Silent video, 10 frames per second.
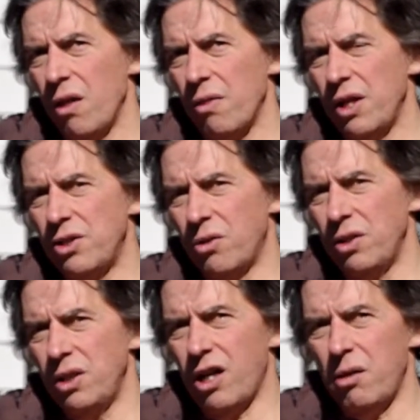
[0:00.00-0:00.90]
They join
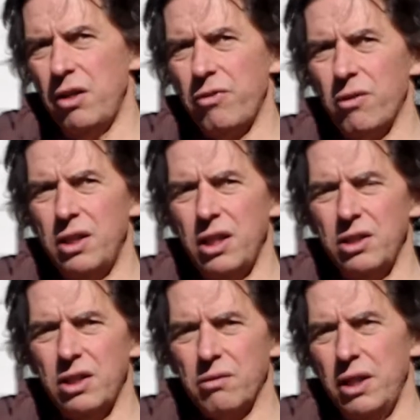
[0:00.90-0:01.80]
the army for
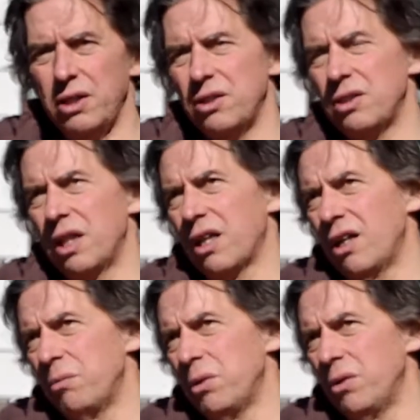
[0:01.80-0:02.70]
idealistic reasons, they go
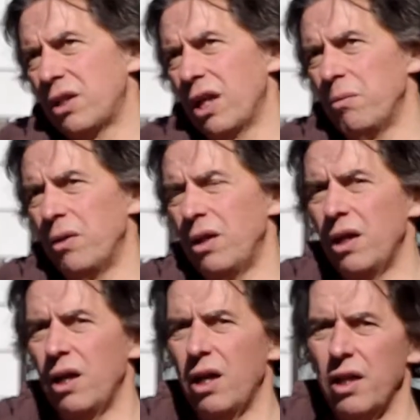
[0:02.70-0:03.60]
to boot camp,
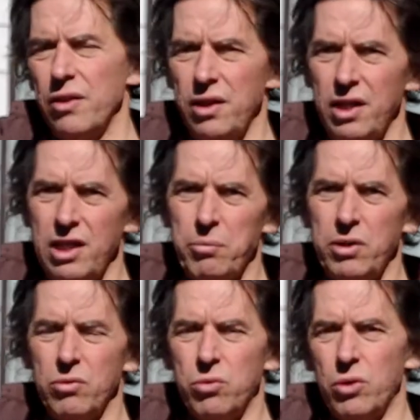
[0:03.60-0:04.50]
they end up in
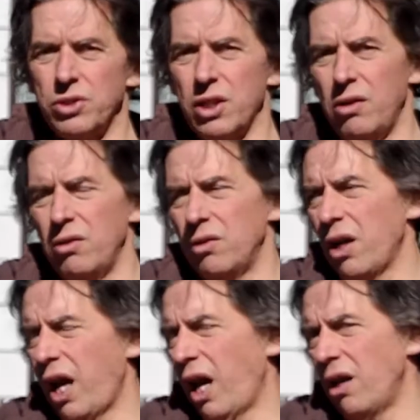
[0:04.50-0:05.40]
the war zone,
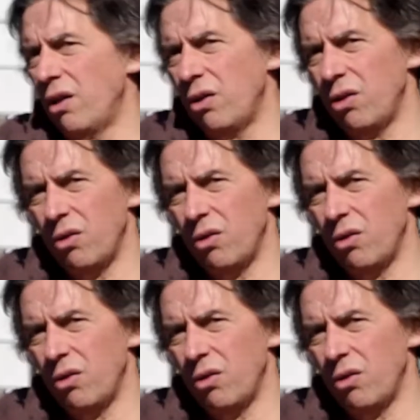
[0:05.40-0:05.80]
and